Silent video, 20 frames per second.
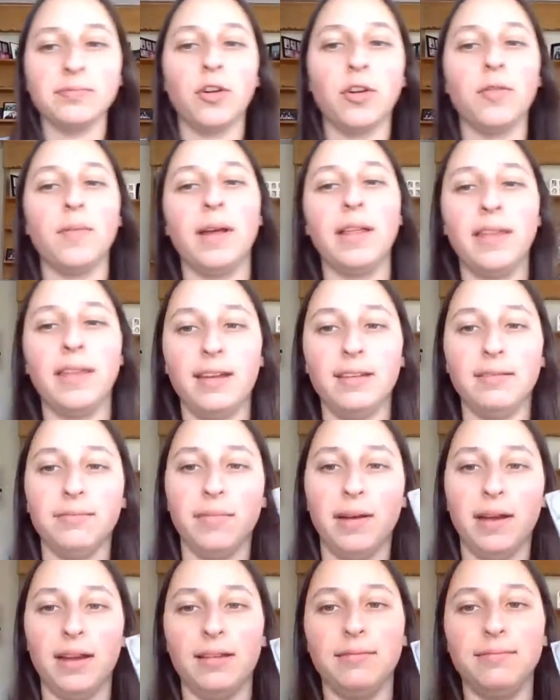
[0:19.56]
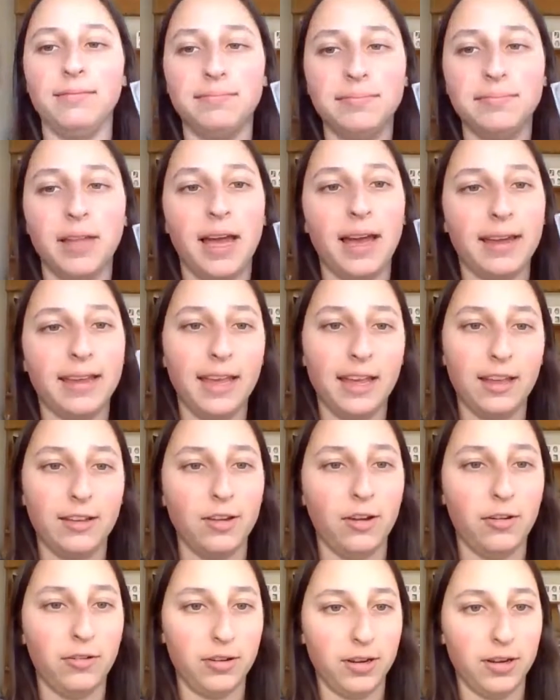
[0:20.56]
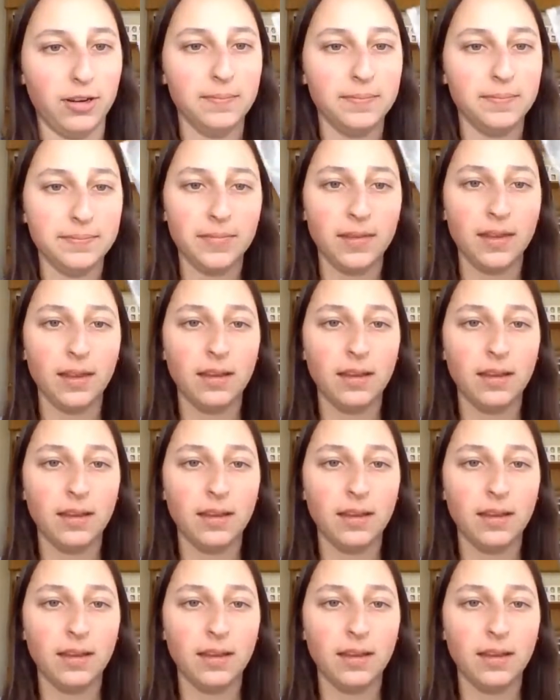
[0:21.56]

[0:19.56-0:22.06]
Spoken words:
or my black ink toner,